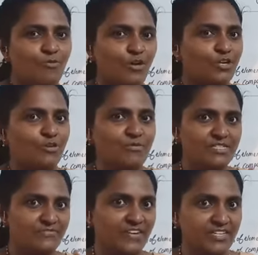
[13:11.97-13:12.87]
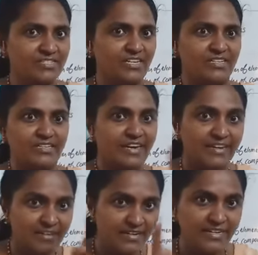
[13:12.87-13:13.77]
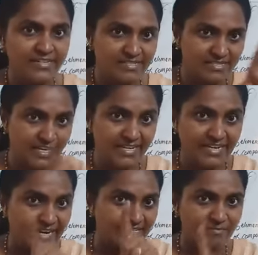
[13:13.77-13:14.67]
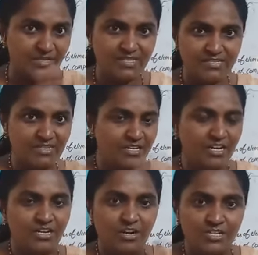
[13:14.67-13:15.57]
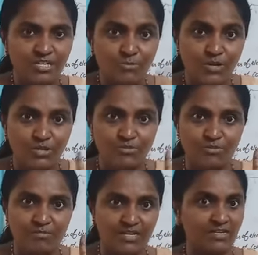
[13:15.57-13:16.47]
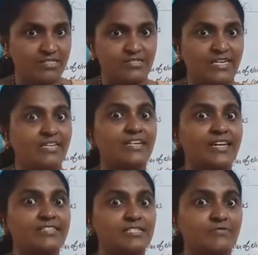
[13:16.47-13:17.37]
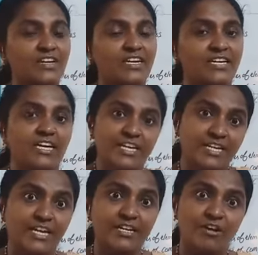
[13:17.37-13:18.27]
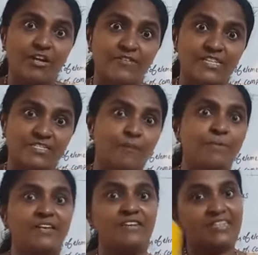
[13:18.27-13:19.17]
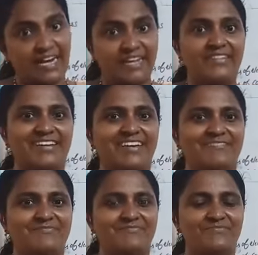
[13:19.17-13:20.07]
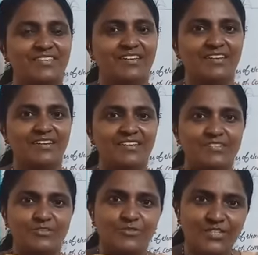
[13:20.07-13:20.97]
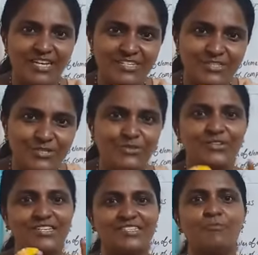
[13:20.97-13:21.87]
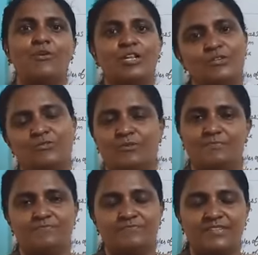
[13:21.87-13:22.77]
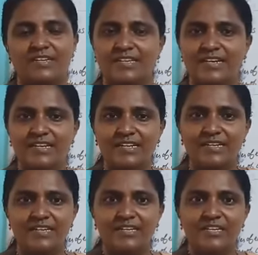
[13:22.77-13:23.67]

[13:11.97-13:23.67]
Molecule means free state. N atom is not a molecule because it cannot exist freely. N always combined with another N. So N2 is a molecule. Clear?